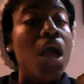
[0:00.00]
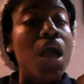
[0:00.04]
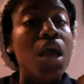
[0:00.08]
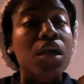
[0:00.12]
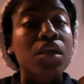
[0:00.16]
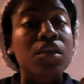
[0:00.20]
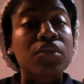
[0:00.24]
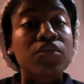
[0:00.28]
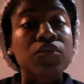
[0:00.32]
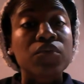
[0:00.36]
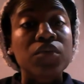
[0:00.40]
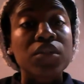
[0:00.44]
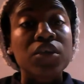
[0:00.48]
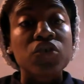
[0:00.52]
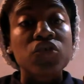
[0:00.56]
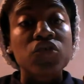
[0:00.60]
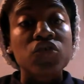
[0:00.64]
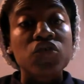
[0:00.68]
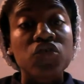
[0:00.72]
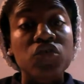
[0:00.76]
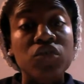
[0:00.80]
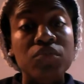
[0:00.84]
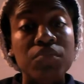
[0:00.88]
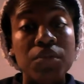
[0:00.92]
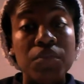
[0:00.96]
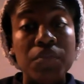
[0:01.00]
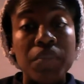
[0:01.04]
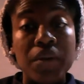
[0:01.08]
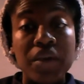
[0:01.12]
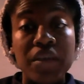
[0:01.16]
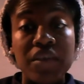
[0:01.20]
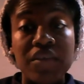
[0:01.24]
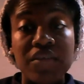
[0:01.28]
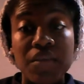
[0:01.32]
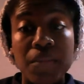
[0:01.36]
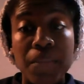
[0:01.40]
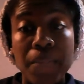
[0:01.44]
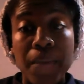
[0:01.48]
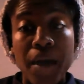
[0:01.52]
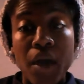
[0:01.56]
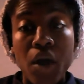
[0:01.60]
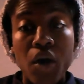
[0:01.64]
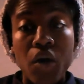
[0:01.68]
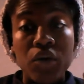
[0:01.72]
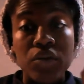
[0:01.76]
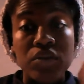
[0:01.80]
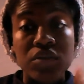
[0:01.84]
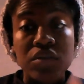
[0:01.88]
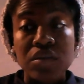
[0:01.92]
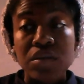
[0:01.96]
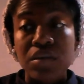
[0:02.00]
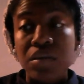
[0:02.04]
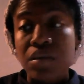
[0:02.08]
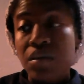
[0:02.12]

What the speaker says: His relationship is about,